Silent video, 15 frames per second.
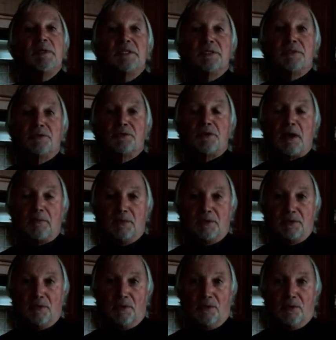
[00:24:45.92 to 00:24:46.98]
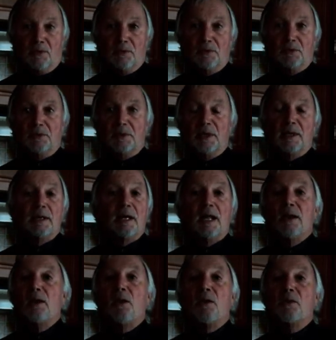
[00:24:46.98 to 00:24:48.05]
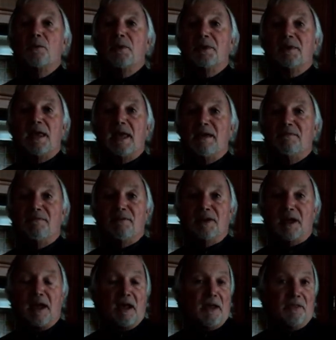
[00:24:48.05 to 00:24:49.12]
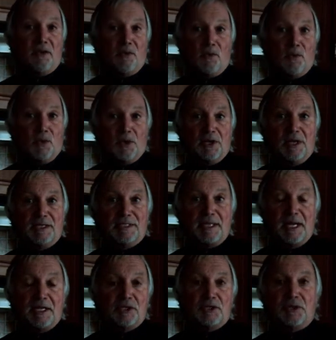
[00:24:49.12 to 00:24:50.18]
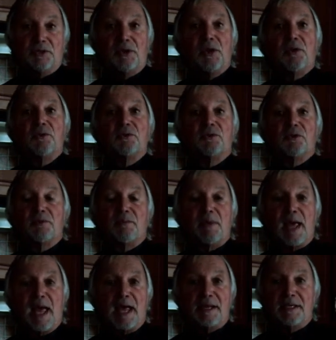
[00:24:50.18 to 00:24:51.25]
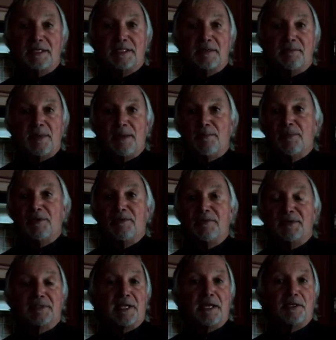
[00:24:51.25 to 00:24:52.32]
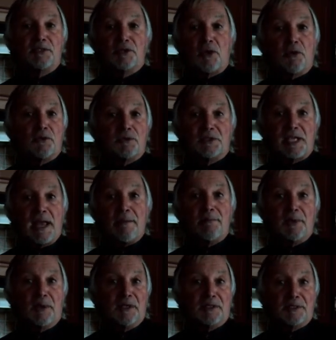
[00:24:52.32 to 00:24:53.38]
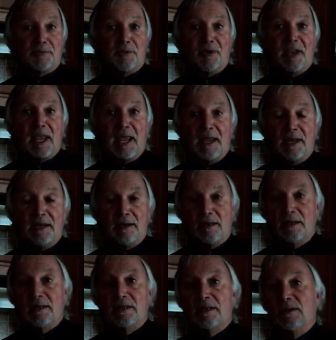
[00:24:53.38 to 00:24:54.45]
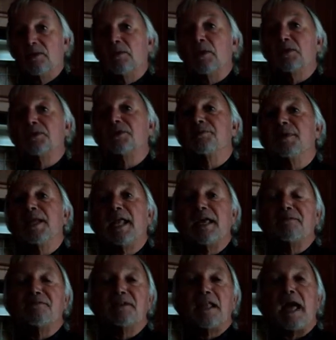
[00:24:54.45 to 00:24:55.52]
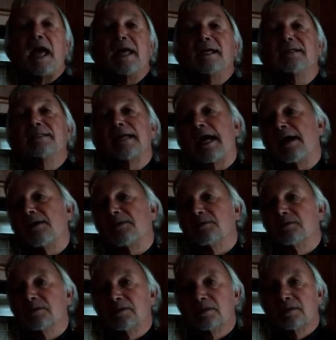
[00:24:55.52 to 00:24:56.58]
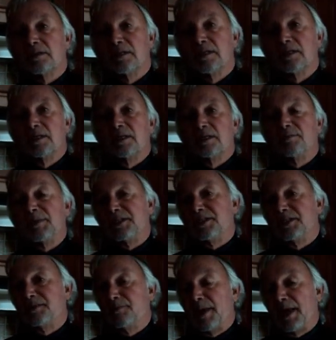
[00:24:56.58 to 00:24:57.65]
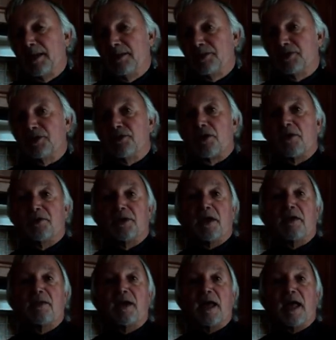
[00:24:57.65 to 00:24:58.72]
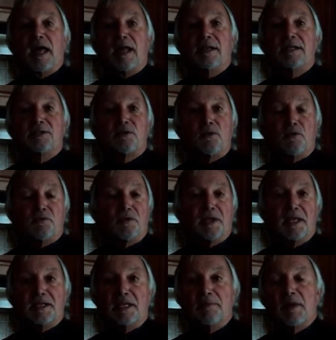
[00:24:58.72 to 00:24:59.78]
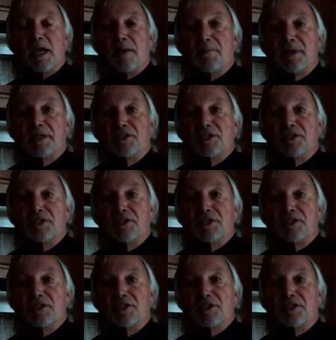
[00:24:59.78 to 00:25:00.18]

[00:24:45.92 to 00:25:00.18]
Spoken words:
Well, Mrs. Shrubsole, who, along with every other organisation known to man, is a member of the St. John's Ambulance Brigade, wants me left lying down. Mrs. Belcher, on the other hand, is all for getting